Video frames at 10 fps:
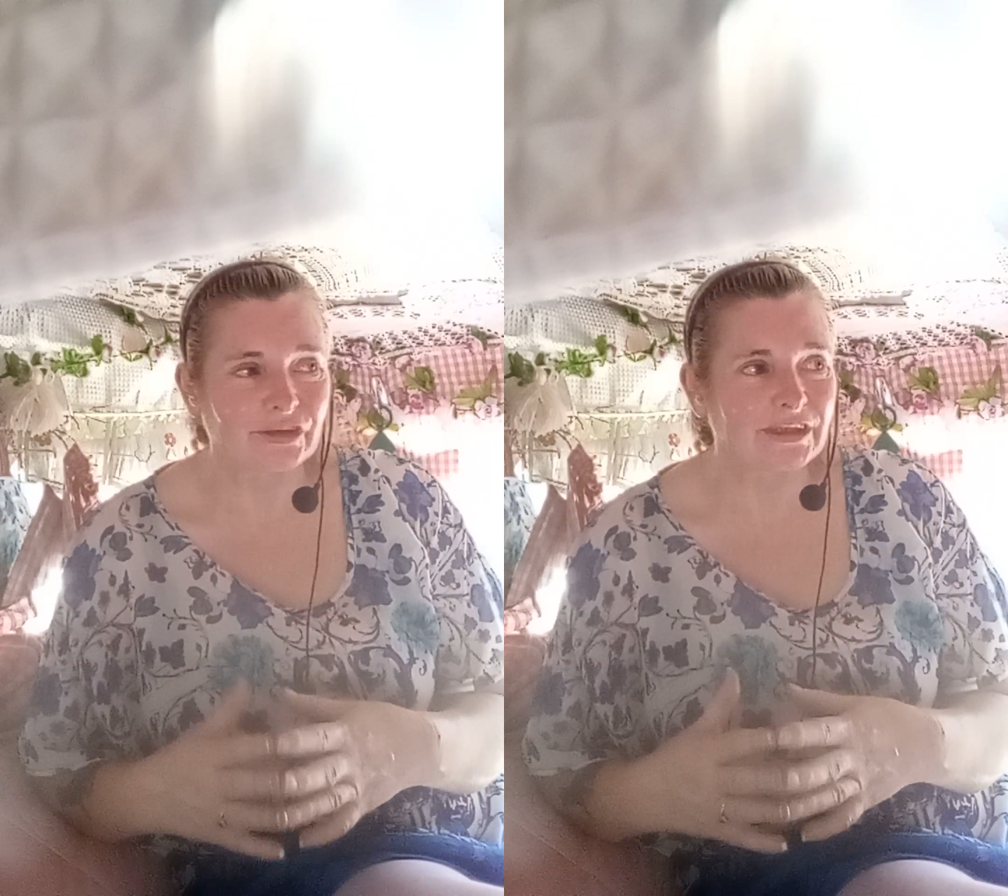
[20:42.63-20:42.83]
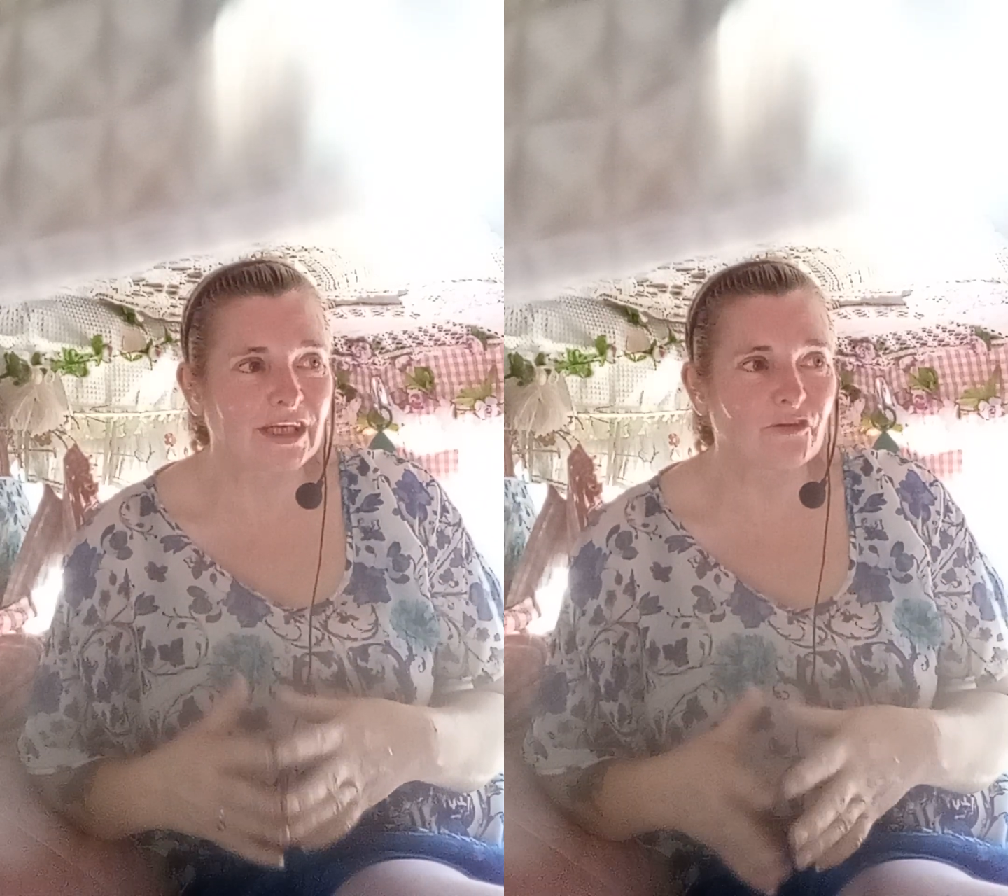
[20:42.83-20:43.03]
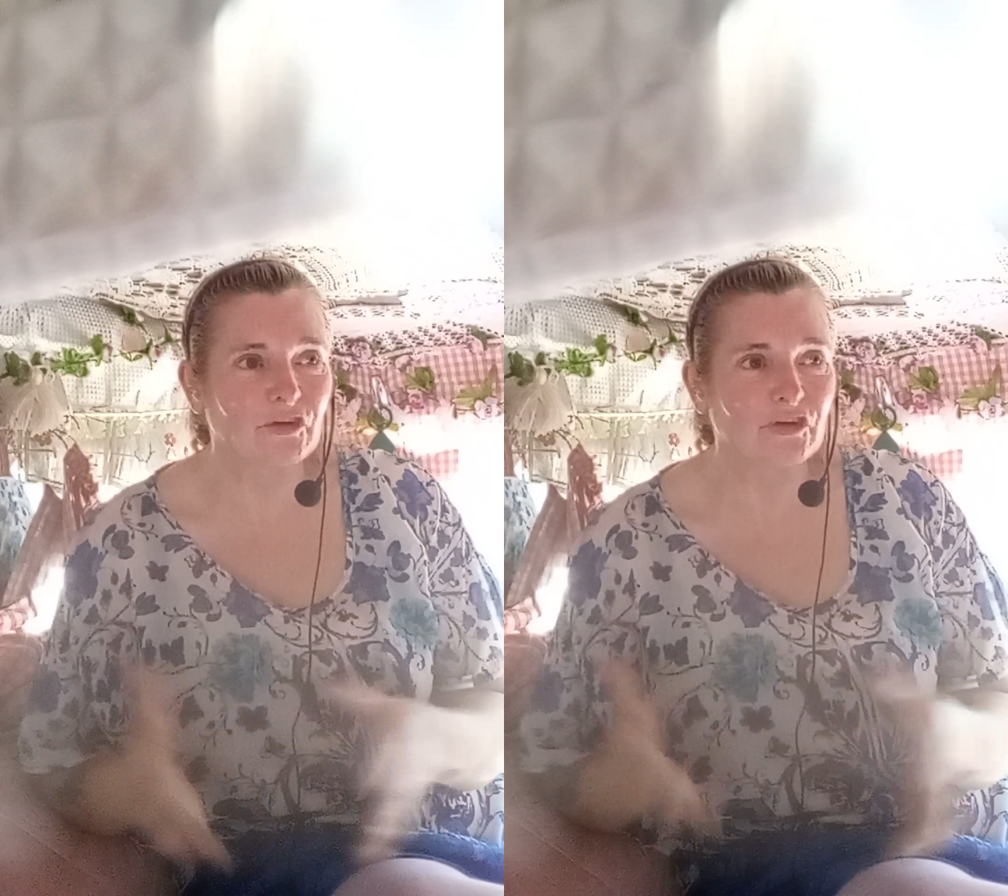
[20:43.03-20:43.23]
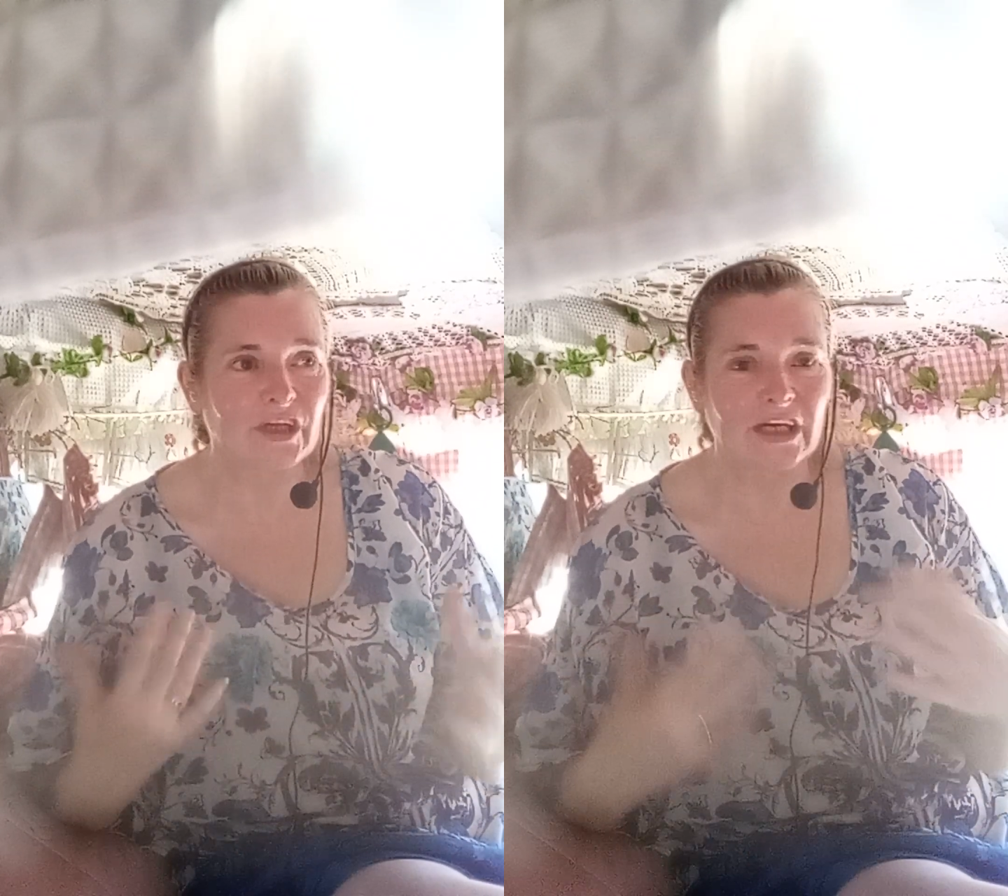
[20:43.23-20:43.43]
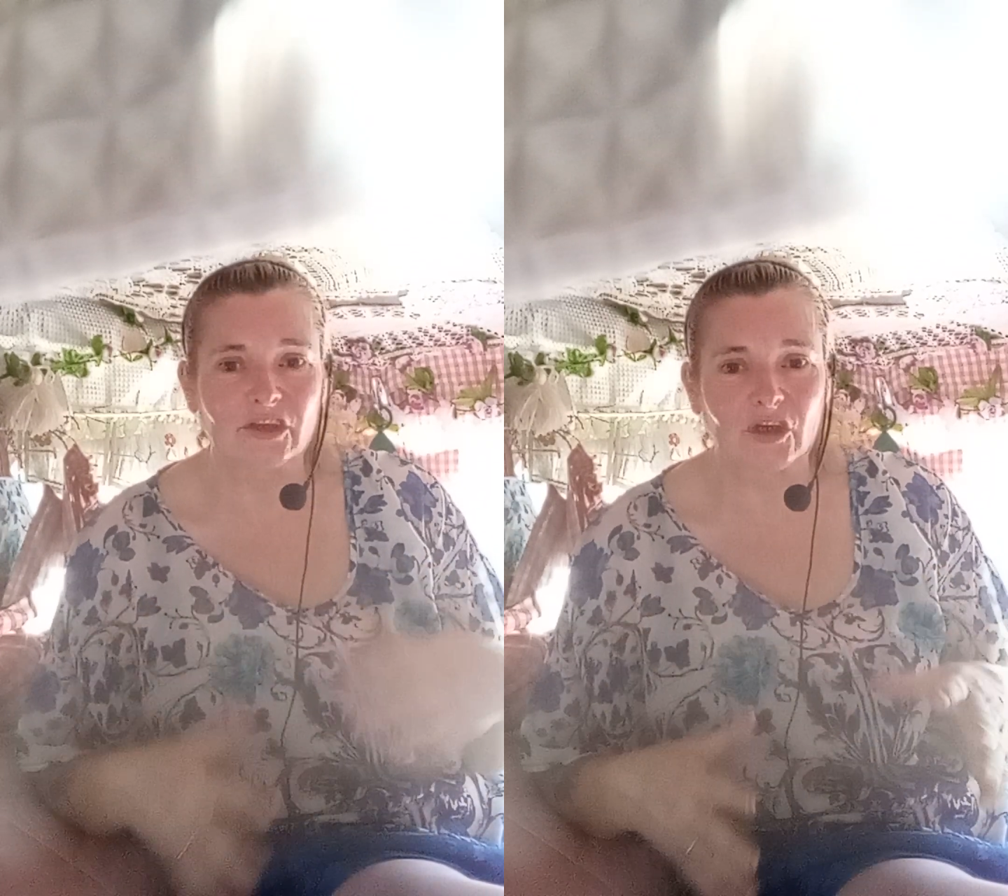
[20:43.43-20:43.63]
And
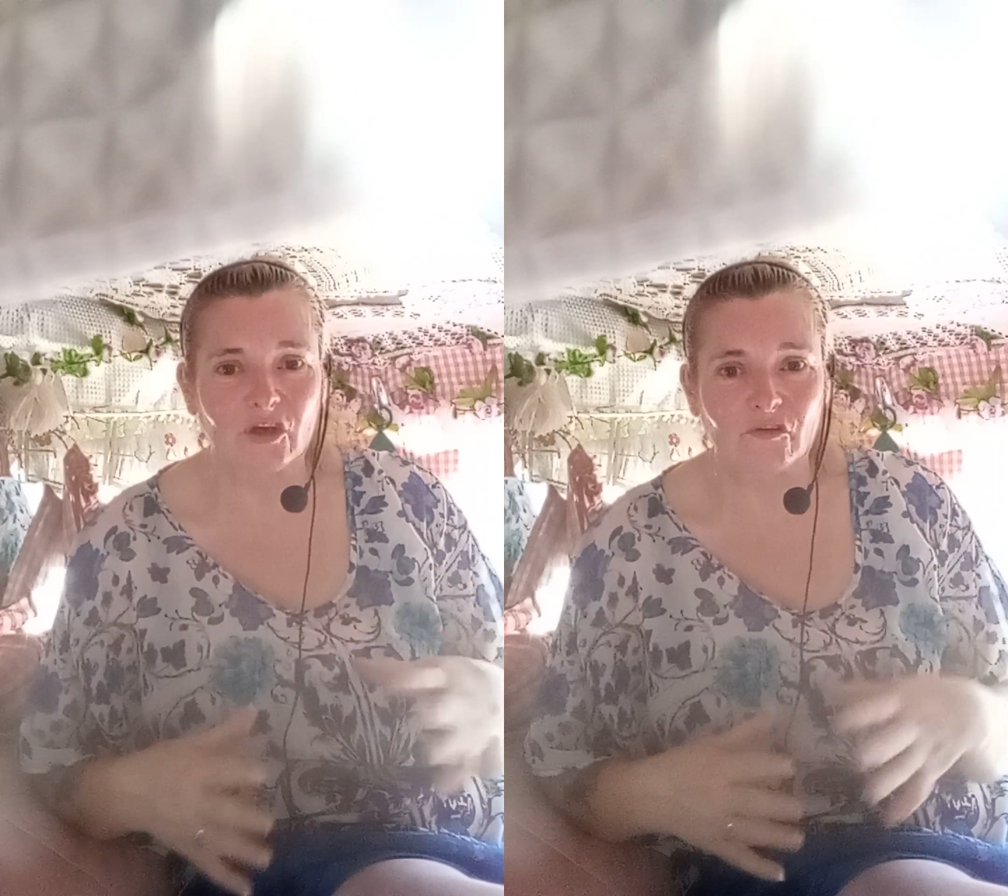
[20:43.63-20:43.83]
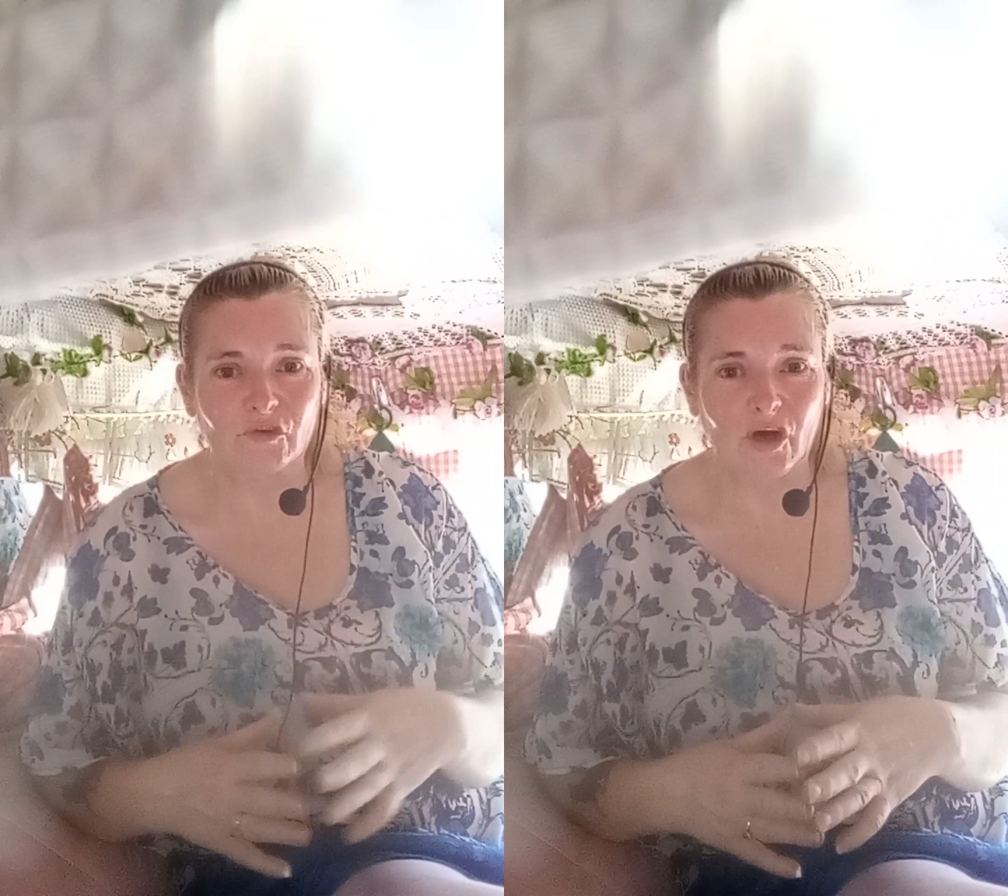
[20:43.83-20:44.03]
everything that I've